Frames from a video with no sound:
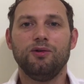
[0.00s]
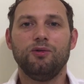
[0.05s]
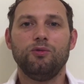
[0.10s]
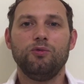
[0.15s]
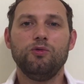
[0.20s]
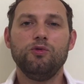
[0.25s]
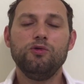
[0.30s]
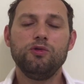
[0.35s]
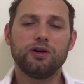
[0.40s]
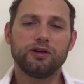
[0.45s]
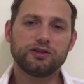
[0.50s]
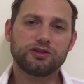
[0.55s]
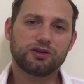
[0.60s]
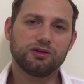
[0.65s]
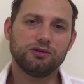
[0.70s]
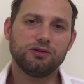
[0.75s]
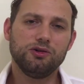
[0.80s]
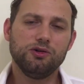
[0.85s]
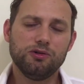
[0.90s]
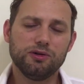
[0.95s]
who is
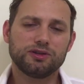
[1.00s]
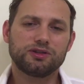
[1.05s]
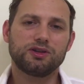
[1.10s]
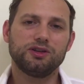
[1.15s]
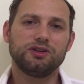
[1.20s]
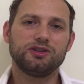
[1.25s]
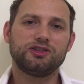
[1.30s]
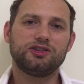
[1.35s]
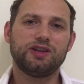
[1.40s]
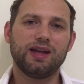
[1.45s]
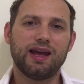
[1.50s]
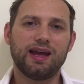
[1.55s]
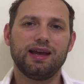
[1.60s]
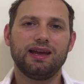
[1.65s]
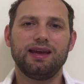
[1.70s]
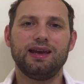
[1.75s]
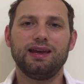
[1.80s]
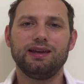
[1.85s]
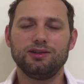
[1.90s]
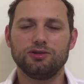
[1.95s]
going to stay
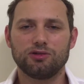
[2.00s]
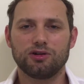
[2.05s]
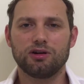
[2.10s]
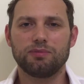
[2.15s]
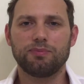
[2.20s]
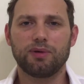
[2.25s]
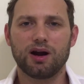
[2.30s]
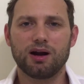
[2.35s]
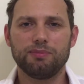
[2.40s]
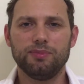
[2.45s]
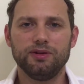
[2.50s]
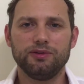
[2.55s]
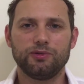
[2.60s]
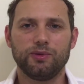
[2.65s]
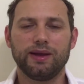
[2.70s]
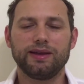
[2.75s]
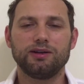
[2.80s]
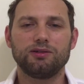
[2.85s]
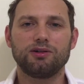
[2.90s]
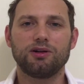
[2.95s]
in your apartment
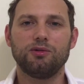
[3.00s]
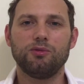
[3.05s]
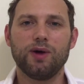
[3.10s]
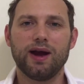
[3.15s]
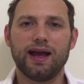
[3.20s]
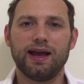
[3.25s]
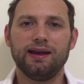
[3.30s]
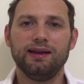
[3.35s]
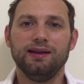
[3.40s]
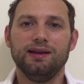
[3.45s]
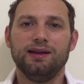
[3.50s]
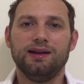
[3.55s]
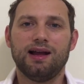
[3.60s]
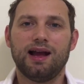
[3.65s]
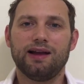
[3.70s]
when you're away.